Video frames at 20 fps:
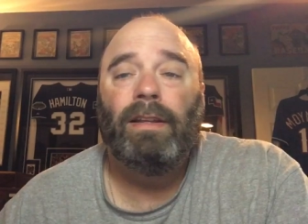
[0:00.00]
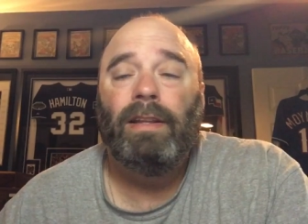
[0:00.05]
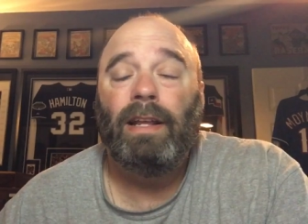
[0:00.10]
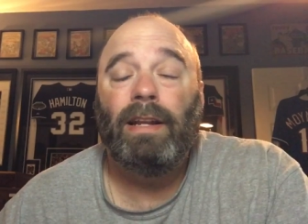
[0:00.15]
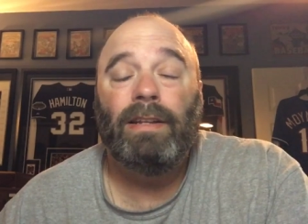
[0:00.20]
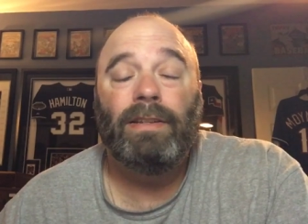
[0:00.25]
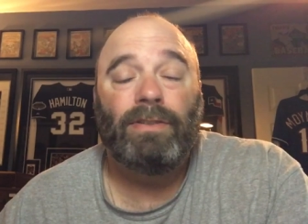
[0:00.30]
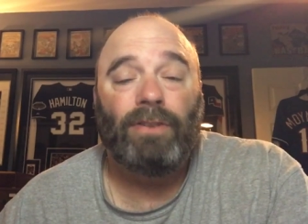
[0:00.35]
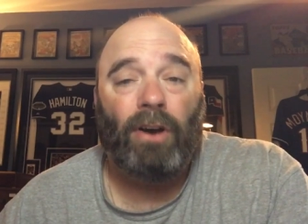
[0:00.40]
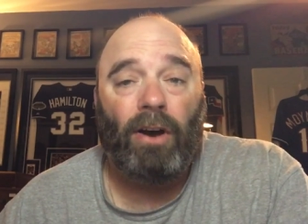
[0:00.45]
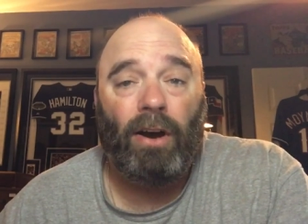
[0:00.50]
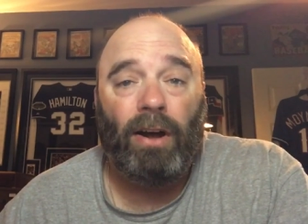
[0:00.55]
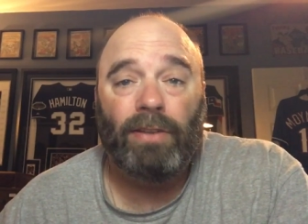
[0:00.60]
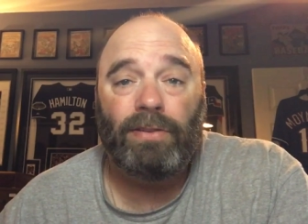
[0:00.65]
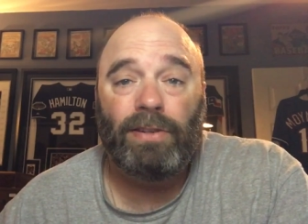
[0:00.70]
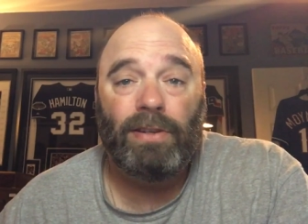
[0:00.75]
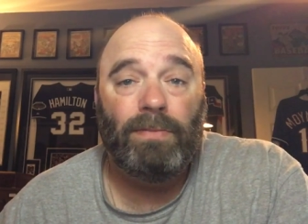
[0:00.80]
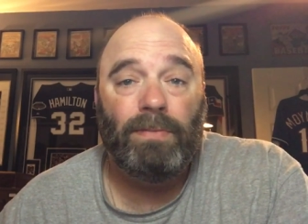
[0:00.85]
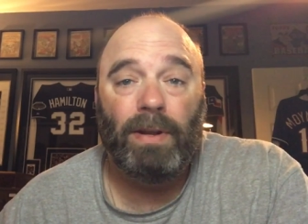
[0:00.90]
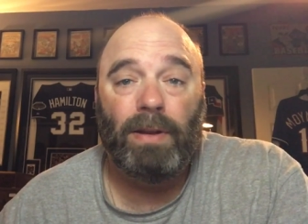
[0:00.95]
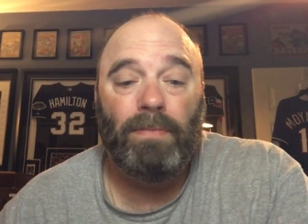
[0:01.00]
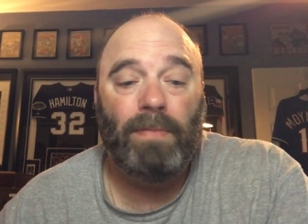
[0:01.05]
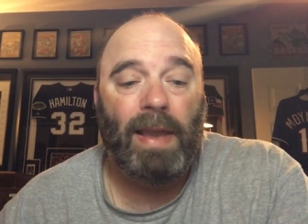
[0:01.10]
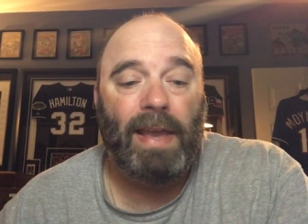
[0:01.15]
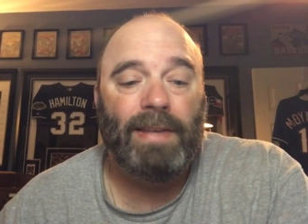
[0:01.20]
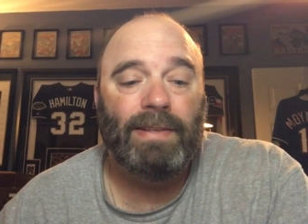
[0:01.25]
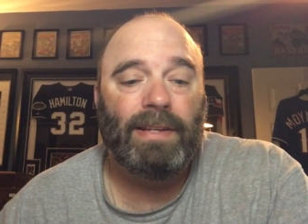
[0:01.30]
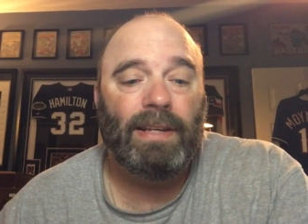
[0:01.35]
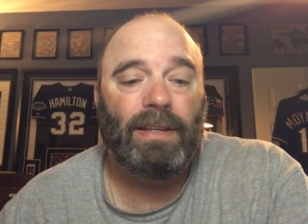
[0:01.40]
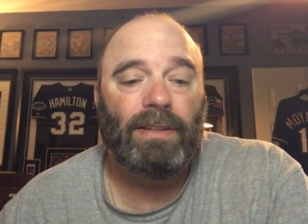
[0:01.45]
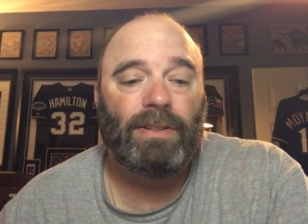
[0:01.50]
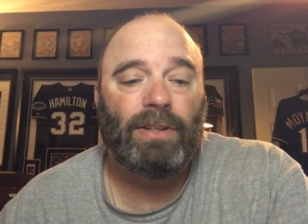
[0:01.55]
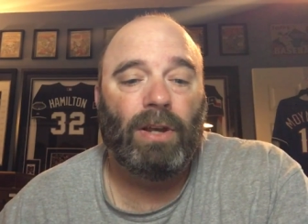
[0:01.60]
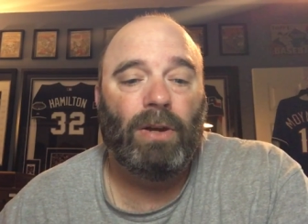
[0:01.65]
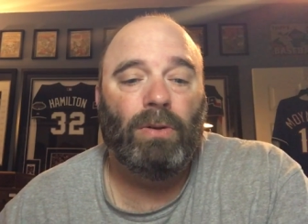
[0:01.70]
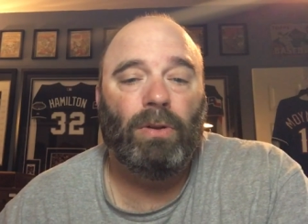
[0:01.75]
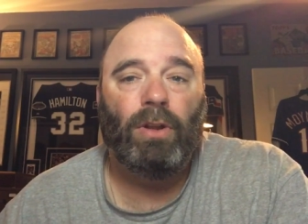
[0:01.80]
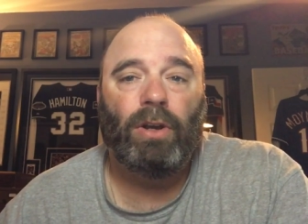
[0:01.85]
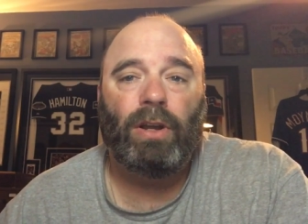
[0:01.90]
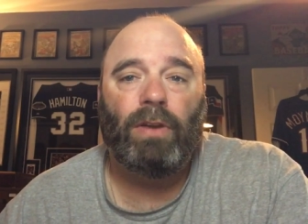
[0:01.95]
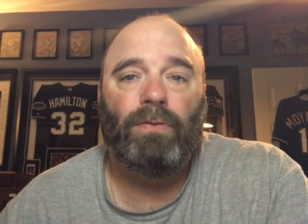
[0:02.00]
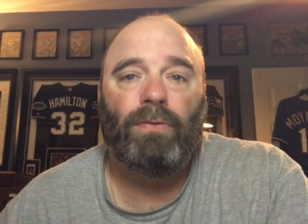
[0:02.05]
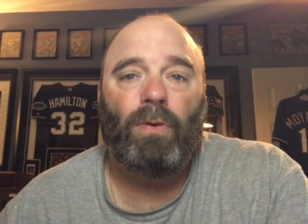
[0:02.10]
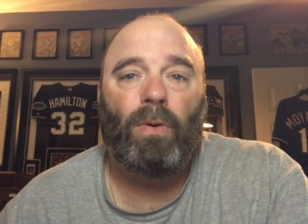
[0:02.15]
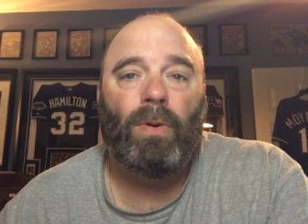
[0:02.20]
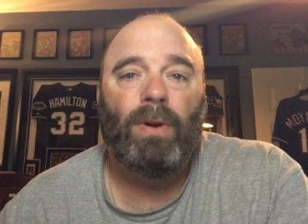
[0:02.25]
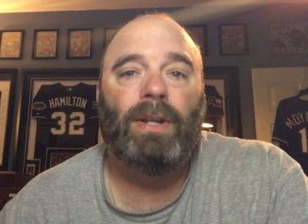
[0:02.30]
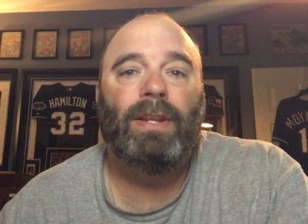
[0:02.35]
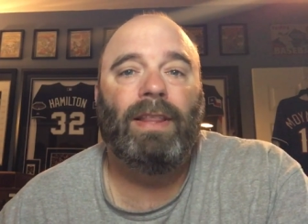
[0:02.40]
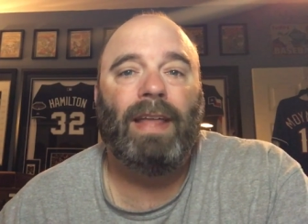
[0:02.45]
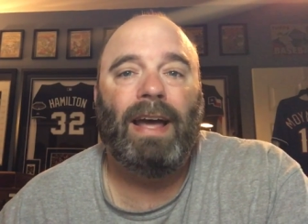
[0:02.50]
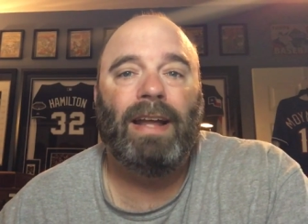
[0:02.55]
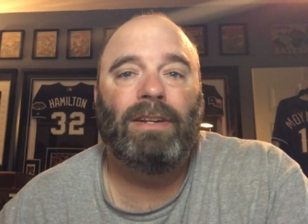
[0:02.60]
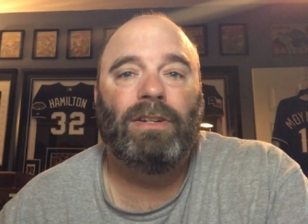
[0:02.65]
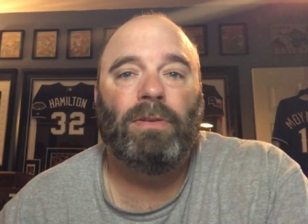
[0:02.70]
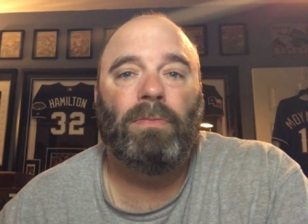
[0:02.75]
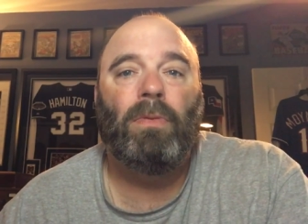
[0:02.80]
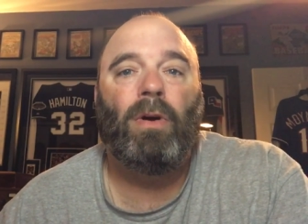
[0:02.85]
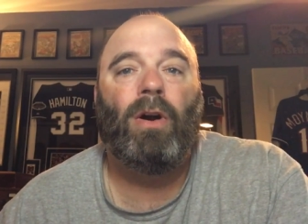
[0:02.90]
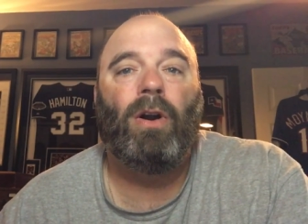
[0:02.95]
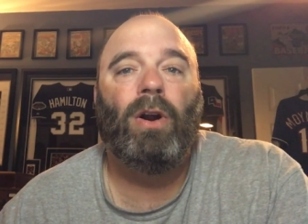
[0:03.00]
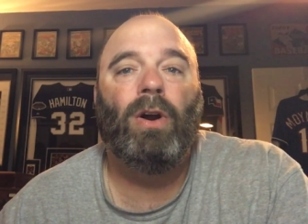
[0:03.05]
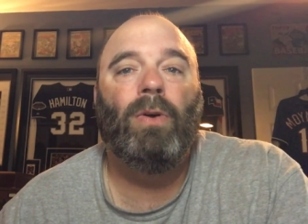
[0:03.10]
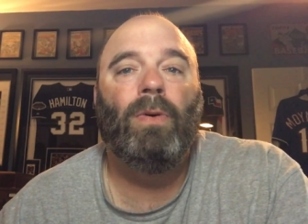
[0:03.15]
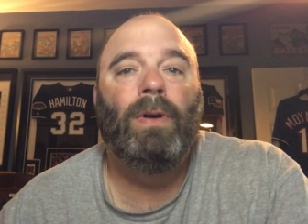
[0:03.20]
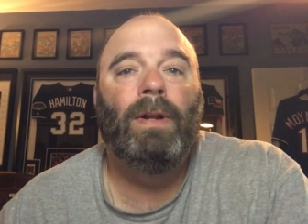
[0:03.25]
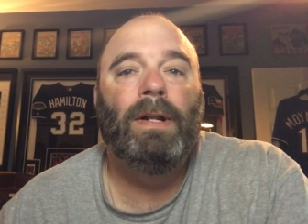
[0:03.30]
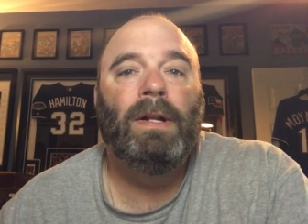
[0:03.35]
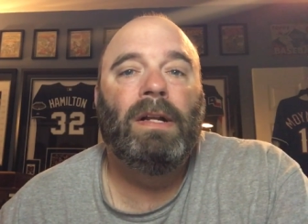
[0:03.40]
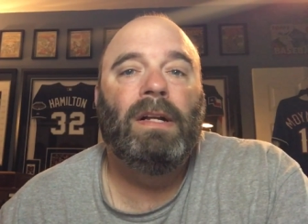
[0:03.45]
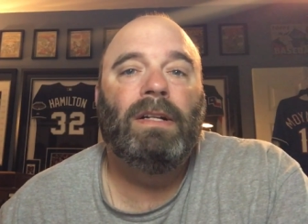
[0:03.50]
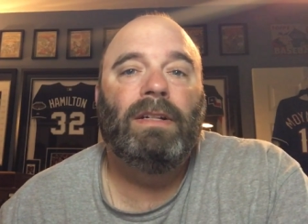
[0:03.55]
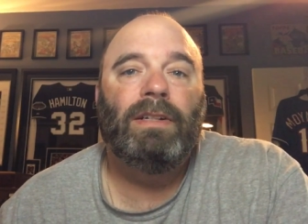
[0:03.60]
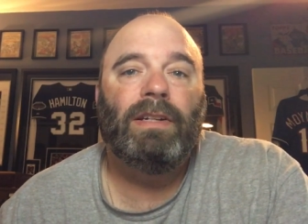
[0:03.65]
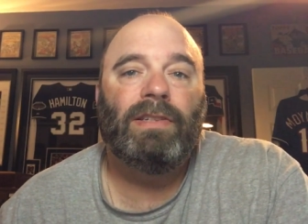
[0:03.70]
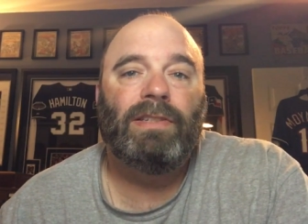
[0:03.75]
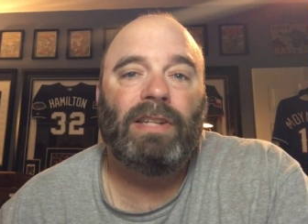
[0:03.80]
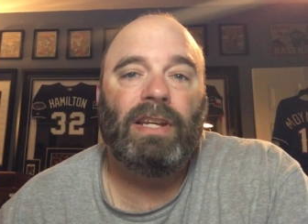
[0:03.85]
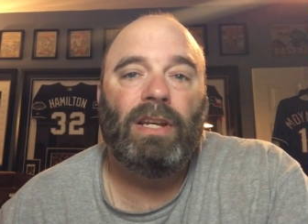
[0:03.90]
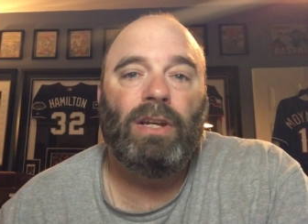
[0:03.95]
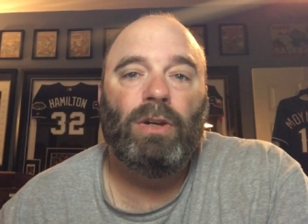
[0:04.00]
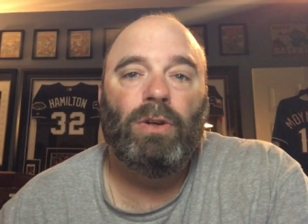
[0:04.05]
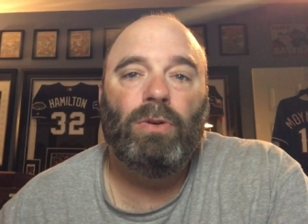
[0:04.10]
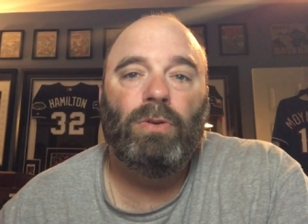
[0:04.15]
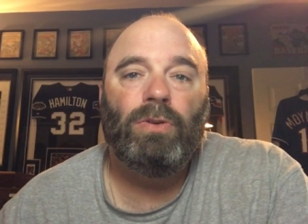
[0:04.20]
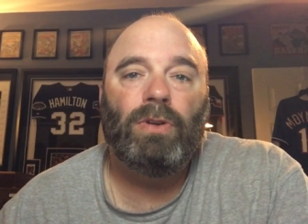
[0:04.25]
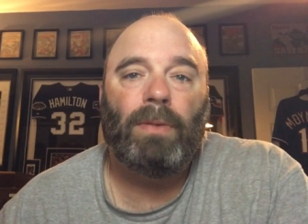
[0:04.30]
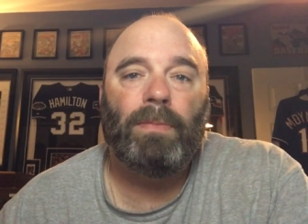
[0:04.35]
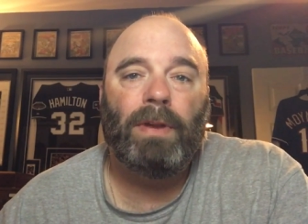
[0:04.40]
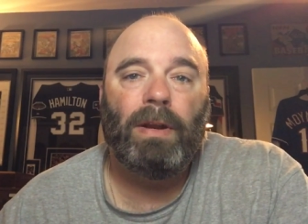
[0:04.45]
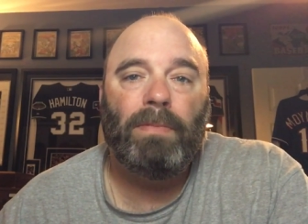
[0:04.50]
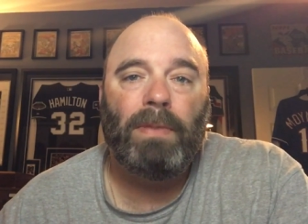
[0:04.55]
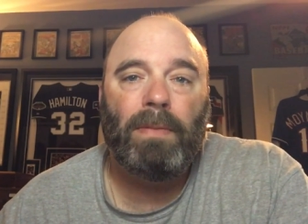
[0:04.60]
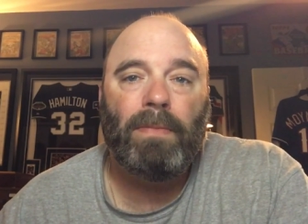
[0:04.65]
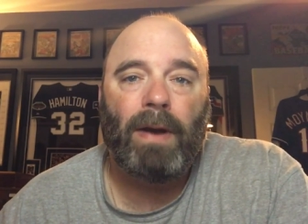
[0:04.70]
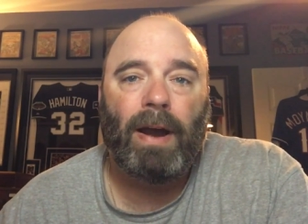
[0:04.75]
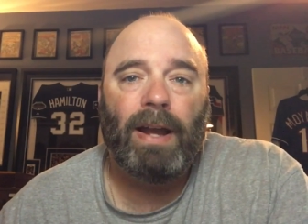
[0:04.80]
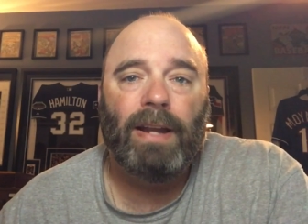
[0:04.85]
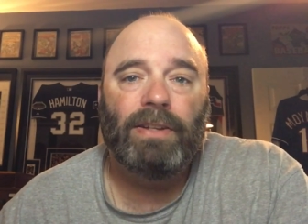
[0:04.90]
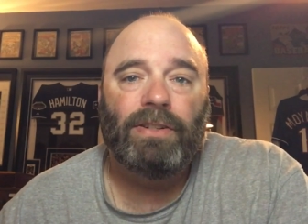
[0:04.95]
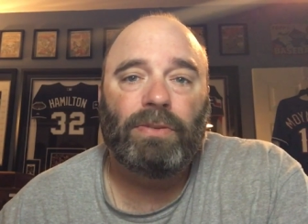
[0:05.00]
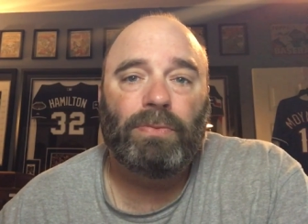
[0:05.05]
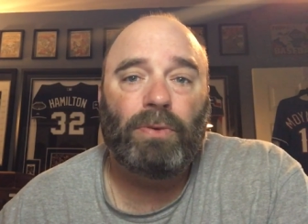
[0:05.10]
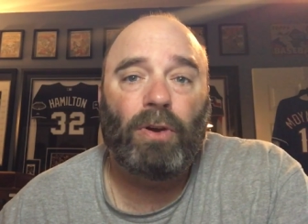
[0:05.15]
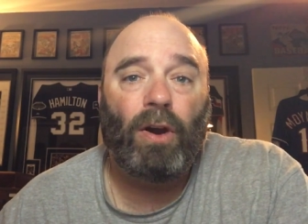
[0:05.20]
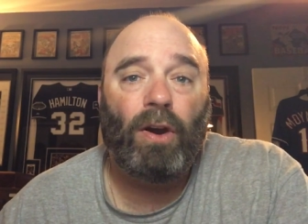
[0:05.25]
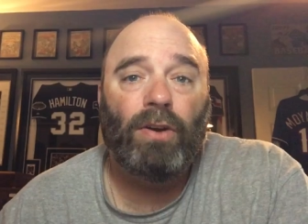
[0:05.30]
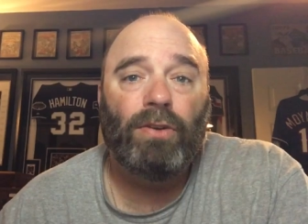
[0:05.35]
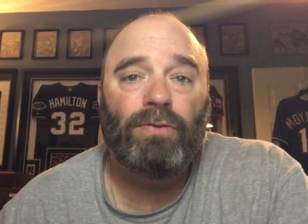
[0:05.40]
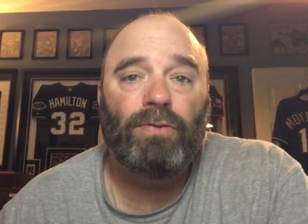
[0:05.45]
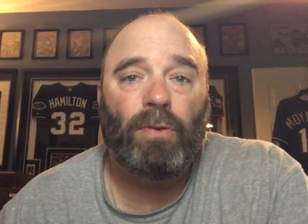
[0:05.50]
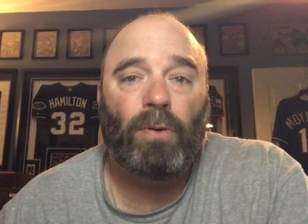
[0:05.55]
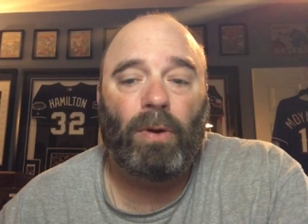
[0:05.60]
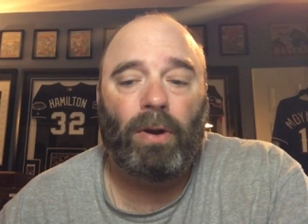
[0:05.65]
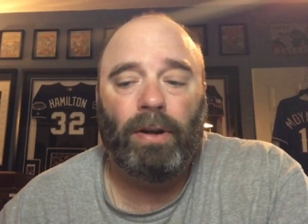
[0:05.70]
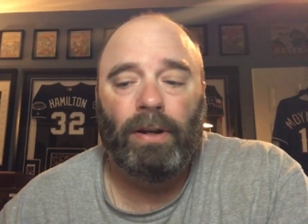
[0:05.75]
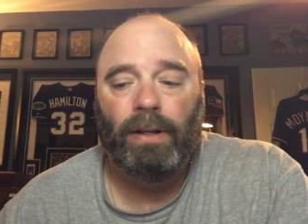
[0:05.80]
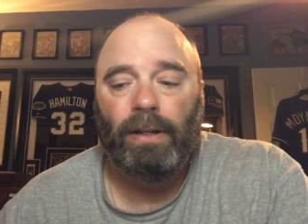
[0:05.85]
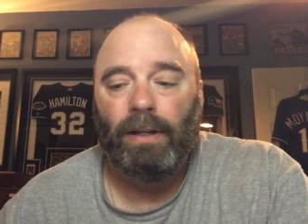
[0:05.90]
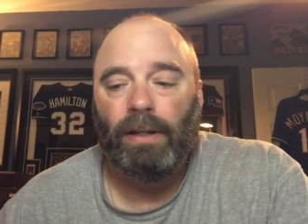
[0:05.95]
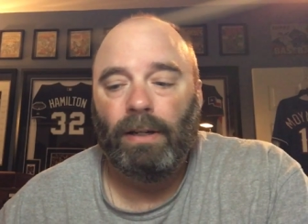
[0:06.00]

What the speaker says: That is awesome and amazing. So looking forward to that tomorrow to see who I'm going to be buying some cards for.